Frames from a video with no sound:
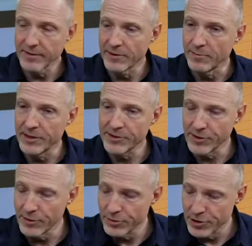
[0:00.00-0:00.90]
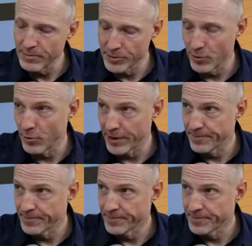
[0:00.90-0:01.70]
Nabisco Chips Ahoy.